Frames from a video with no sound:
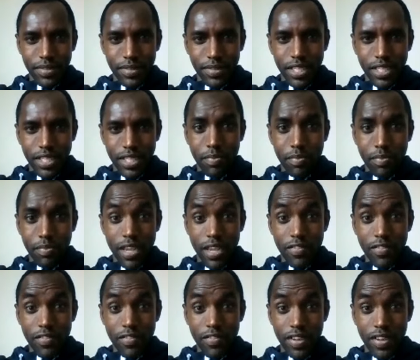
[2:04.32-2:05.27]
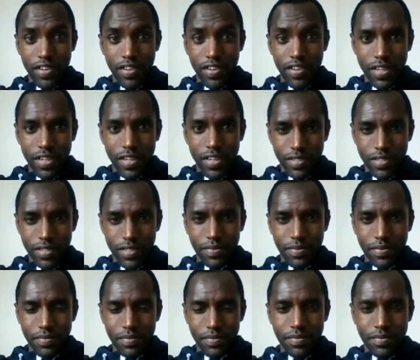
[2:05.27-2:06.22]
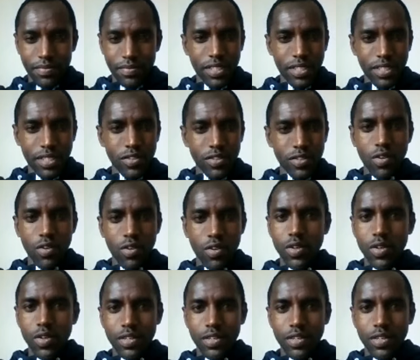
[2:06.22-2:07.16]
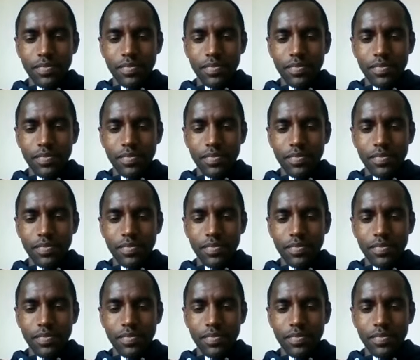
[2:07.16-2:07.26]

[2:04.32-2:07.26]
They pray very fast. That's not good.